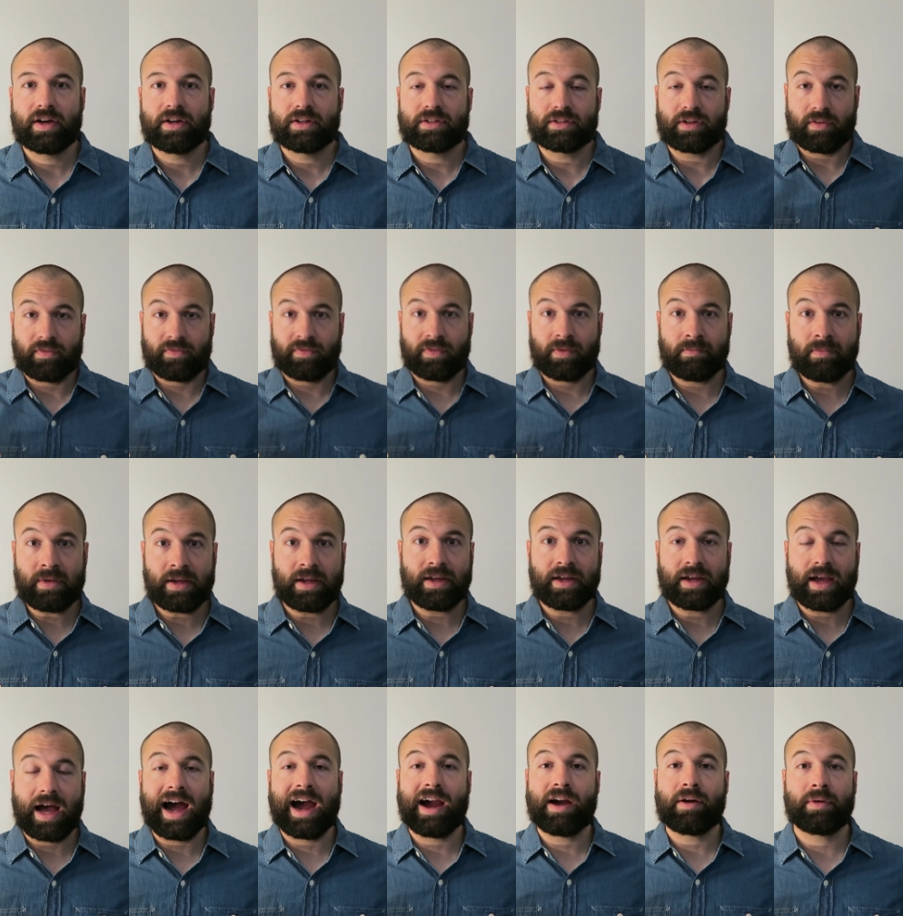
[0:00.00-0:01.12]
So for
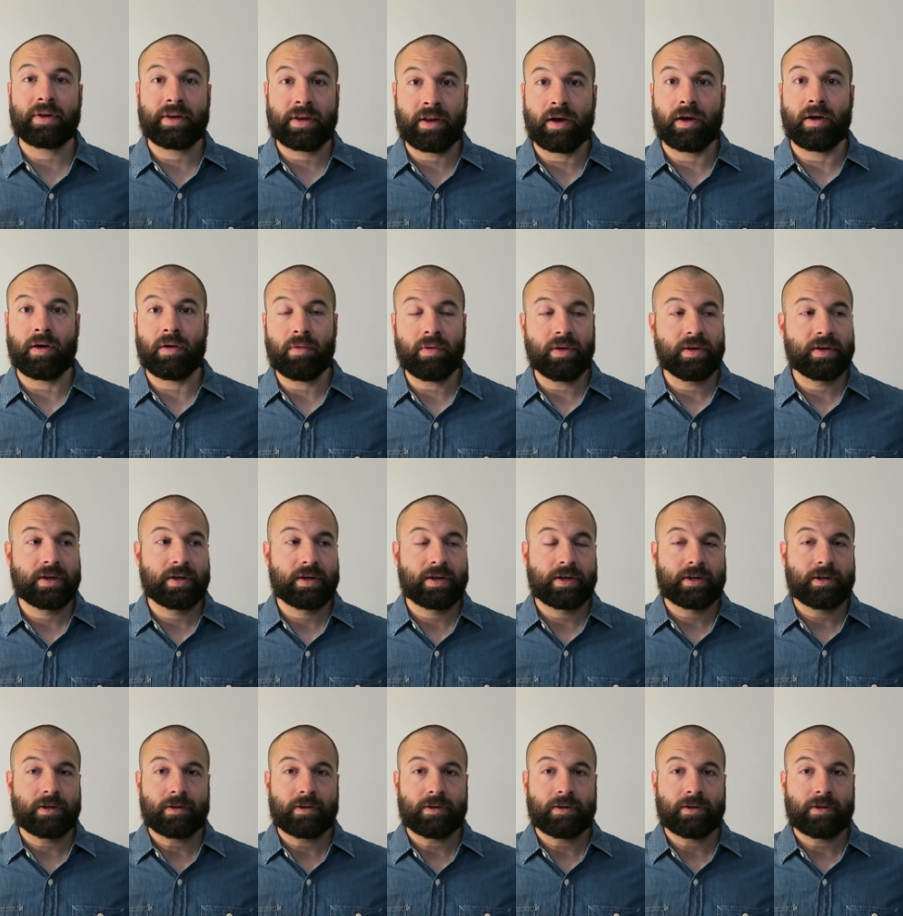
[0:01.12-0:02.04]
me, I already know